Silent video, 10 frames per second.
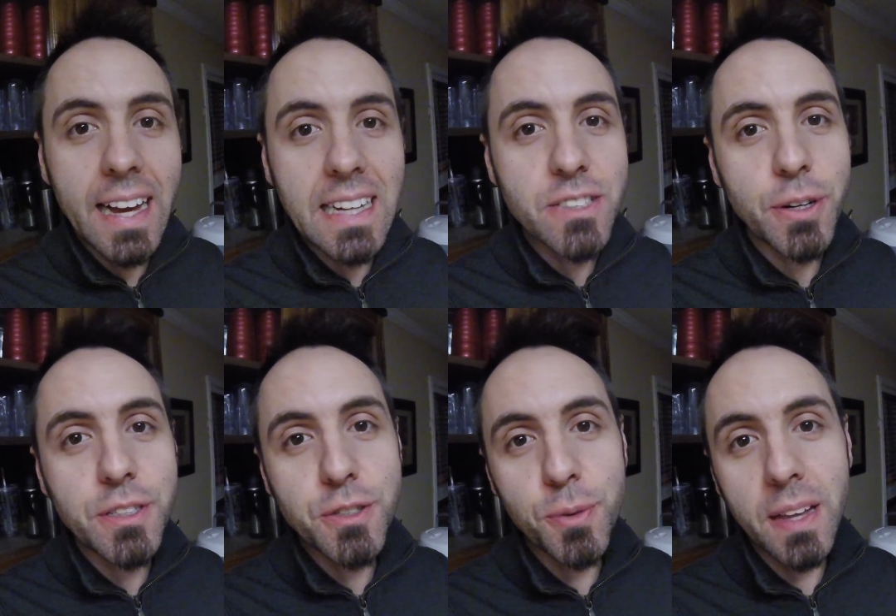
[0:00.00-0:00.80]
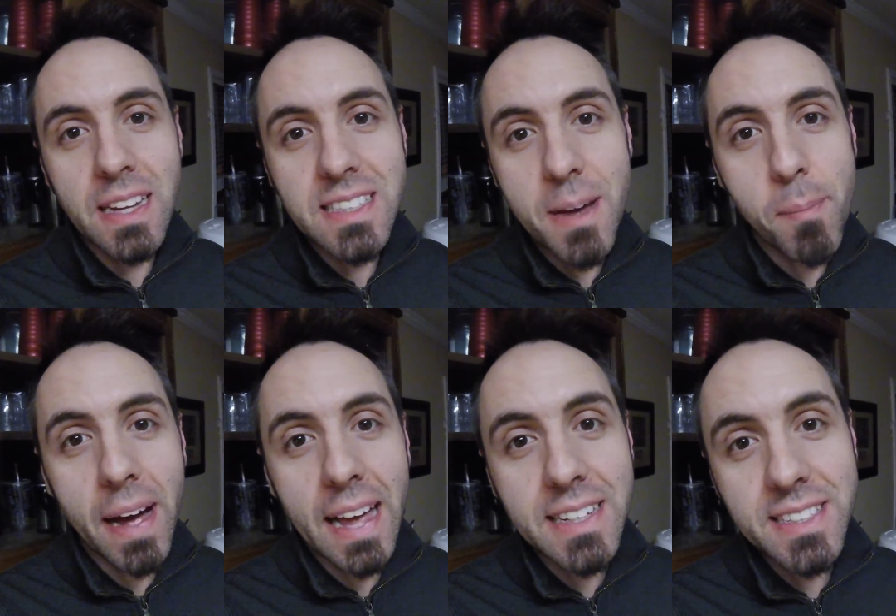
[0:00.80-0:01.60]
Hey guys, so I just realized that
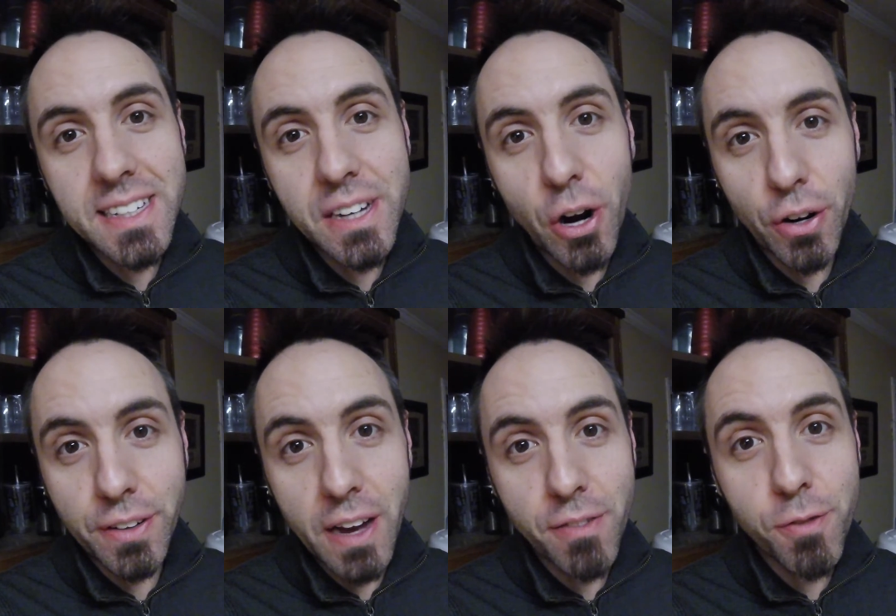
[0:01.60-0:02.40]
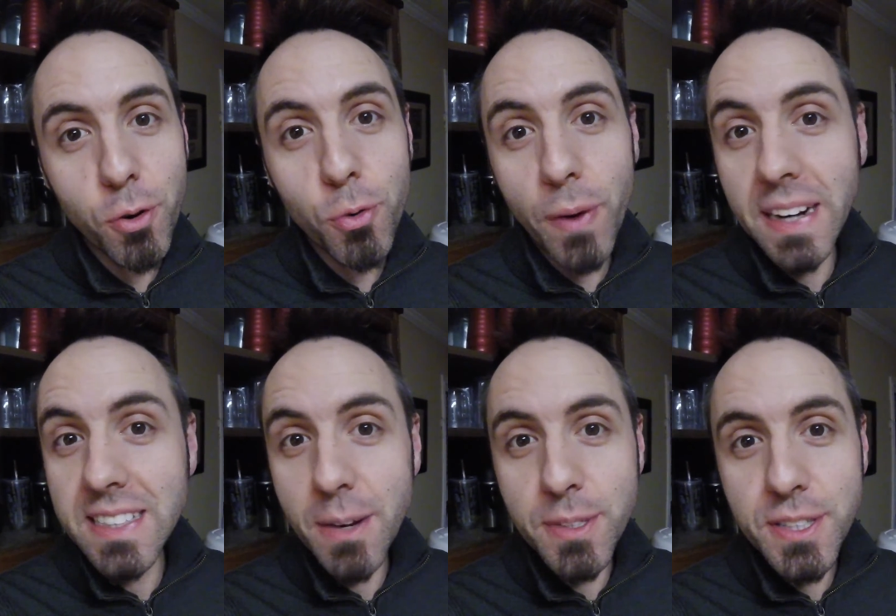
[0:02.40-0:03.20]
my SD card got full right
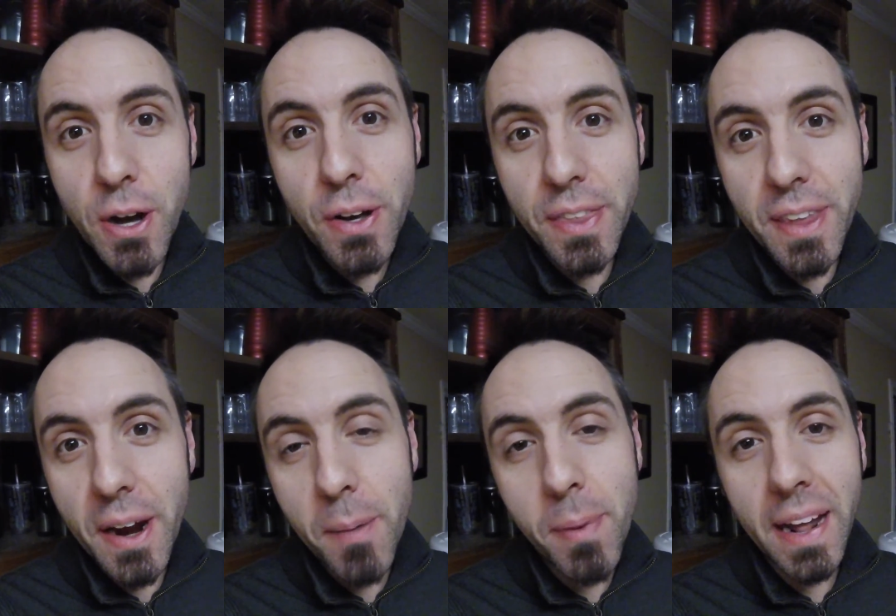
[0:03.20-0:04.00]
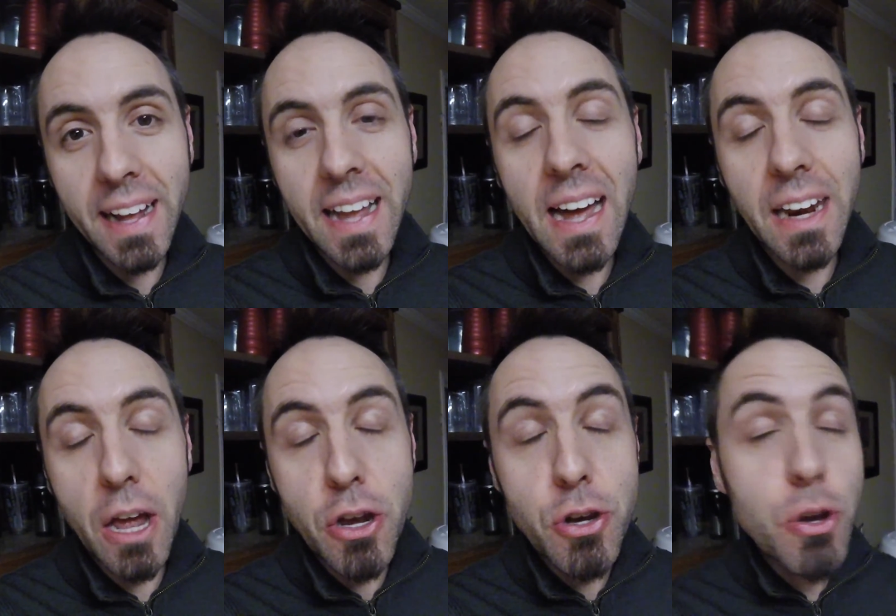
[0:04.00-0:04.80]
as I was talking there, but I got
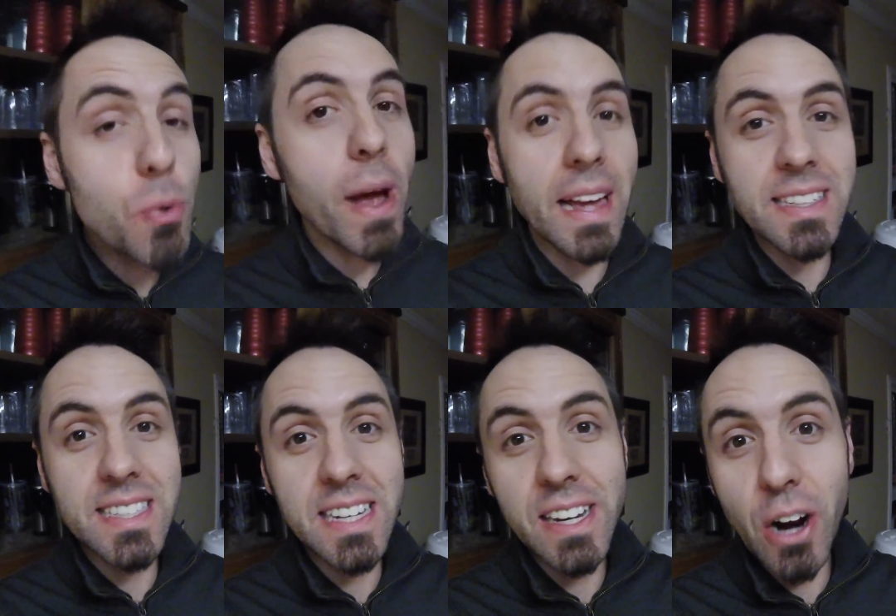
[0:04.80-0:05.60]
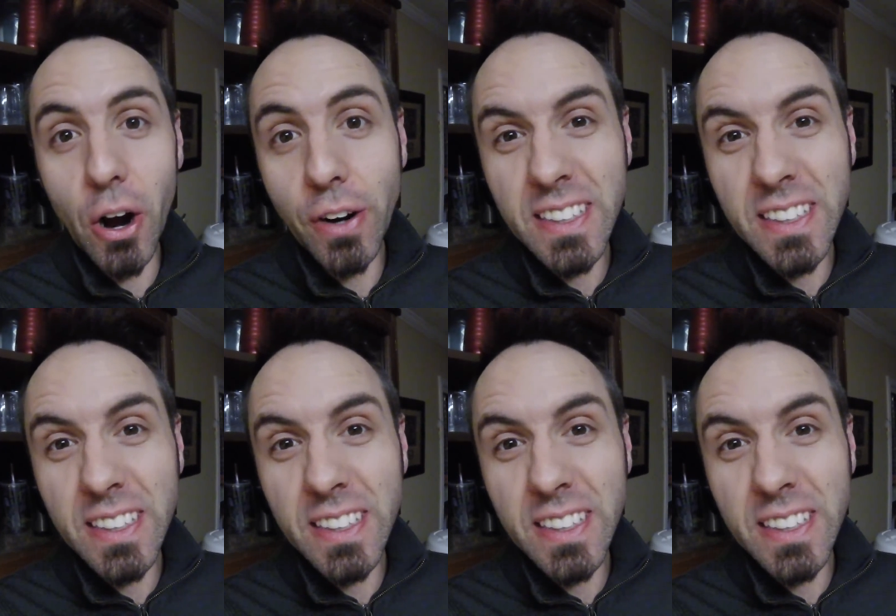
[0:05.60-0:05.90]
a new SD card.